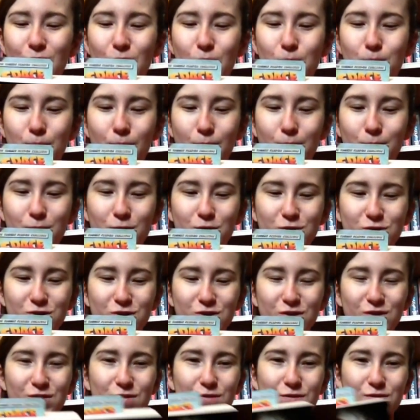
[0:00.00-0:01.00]
but I'm not sure
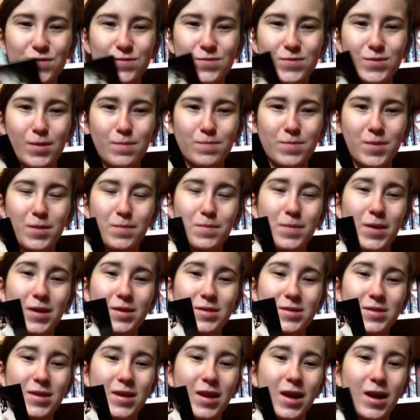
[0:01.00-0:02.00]
if something big is
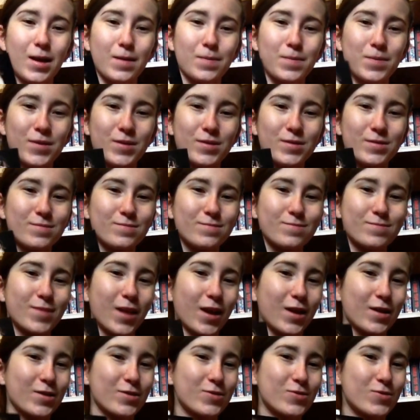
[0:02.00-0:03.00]
going to happen.
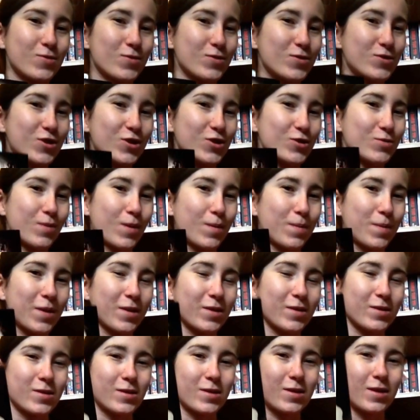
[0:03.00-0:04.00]
That could totally change my
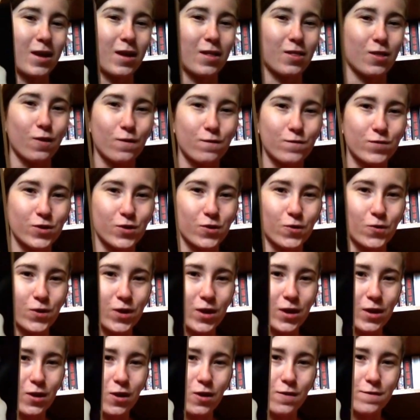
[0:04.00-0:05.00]
opinion, and I love the
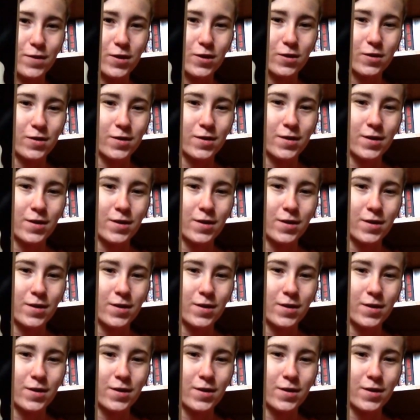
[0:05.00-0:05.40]
UK cover.